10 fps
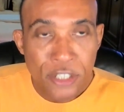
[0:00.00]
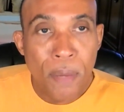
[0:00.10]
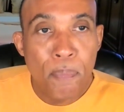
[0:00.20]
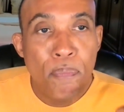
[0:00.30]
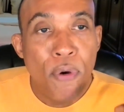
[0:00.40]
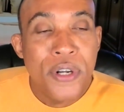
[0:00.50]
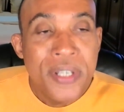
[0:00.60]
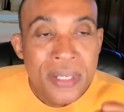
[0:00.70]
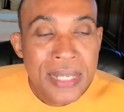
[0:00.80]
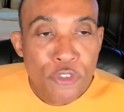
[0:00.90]
the
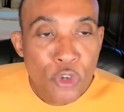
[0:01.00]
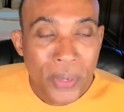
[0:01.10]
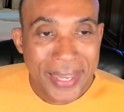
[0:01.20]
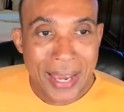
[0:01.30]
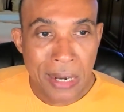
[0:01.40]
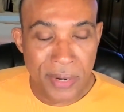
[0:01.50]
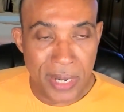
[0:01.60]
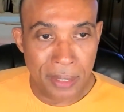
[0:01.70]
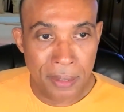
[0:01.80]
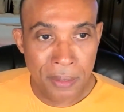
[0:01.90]
burden that you're carrying